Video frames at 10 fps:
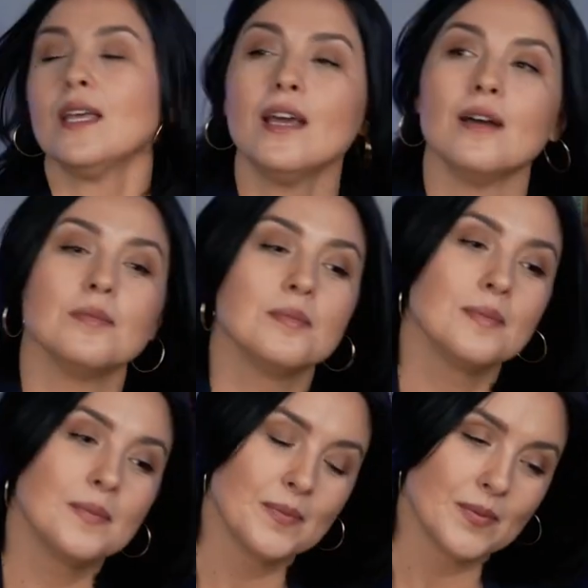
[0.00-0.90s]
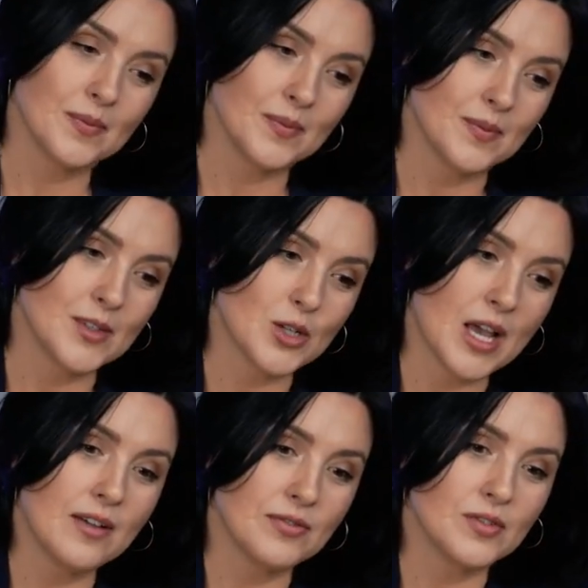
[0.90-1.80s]
Yeah, to
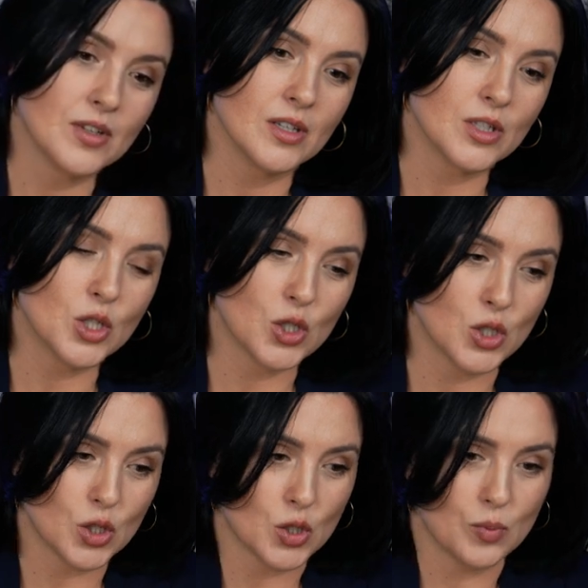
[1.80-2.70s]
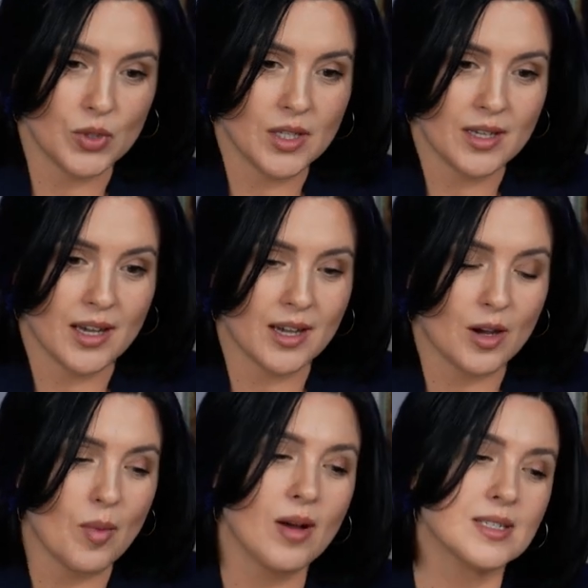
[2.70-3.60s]
have to be a
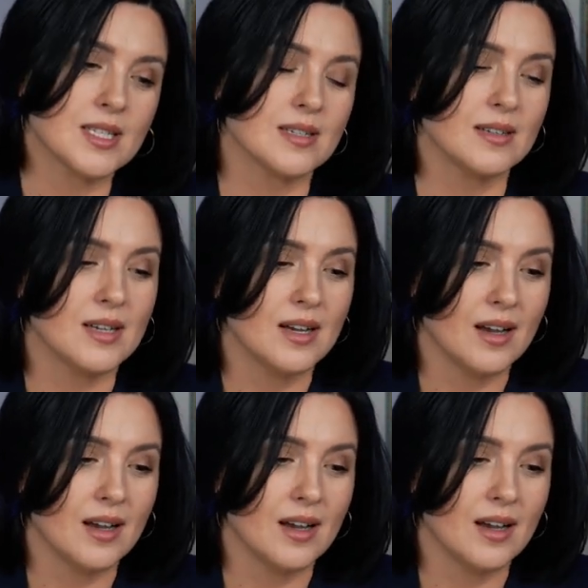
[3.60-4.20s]
commander